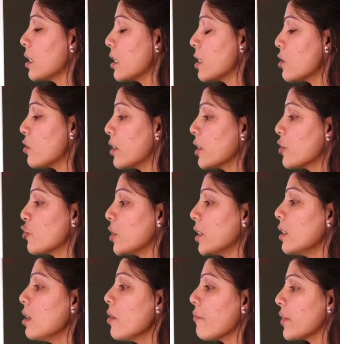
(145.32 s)

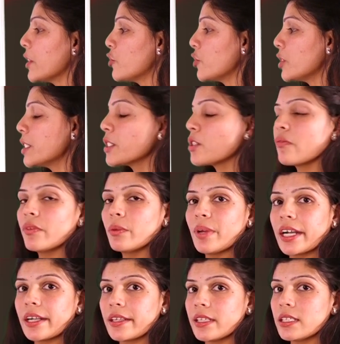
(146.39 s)
structural features of a
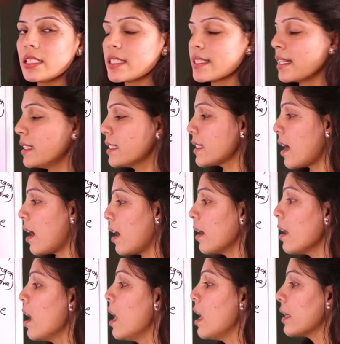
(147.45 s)
bacterial cells
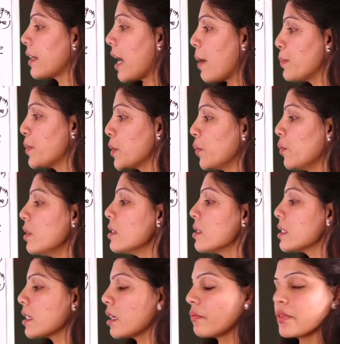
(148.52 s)
are capsule,
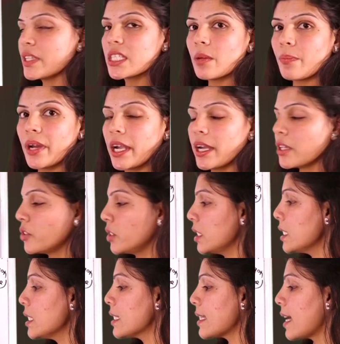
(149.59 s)
surface
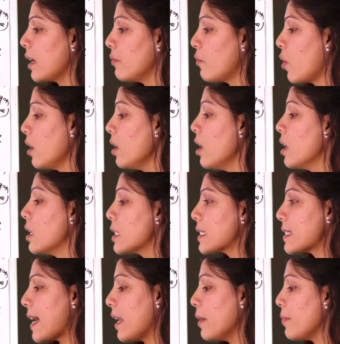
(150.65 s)
appendages, cell wall,
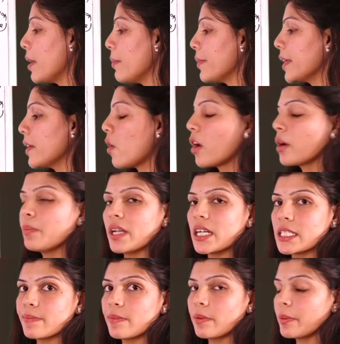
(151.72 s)
cell membrane or
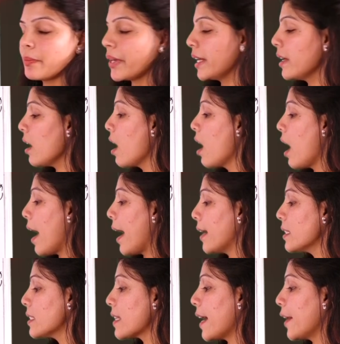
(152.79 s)
plasma membrane,
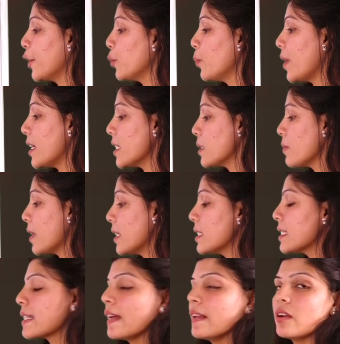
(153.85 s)
and cytoplasm and
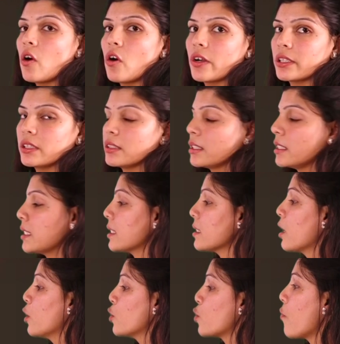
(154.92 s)
cell organelles.
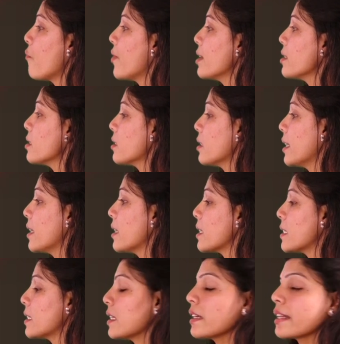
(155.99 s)
So first layer
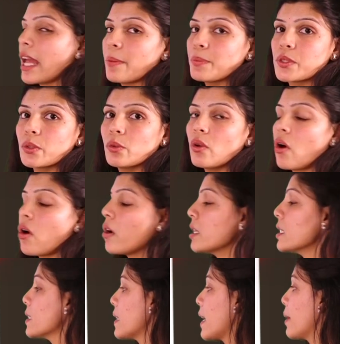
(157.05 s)
is the capsule or
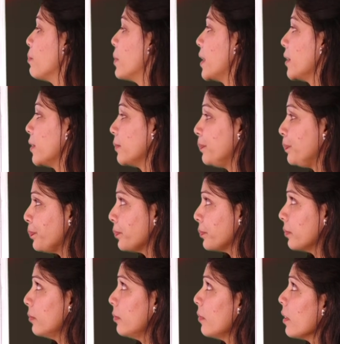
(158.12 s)
slime layer.
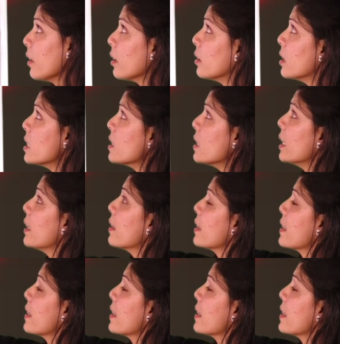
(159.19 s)
This layer